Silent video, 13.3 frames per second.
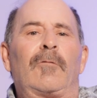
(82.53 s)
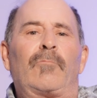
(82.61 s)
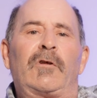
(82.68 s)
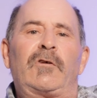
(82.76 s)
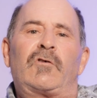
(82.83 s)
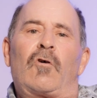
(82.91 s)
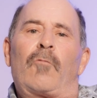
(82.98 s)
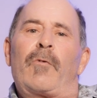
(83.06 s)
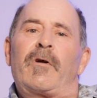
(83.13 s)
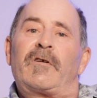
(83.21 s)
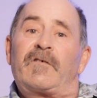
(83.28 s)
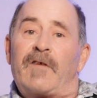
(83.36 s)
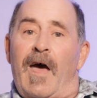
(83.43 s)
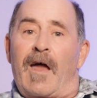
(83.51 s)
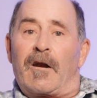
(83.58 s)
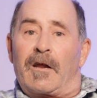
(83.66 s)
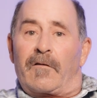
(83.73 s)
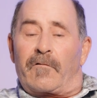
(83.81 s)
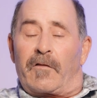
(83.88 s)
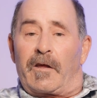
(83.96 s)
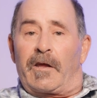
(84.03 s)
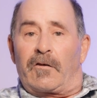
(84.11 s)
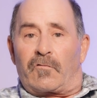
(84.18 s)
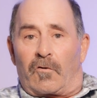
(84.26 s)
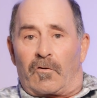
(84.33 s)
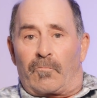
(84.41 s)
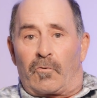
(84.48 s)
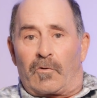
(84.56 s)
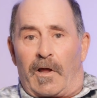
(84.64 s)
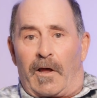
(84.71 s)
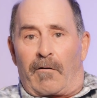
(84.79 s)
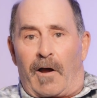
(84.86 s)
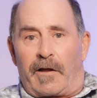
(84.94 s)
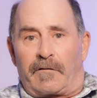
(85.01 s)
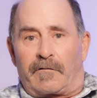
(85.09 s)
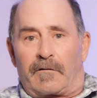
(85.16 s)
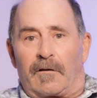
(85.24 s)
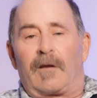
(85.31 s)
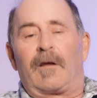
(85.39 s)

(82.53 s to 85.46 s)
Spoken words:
Please show up on a Saturday for the intro to bootleg rides.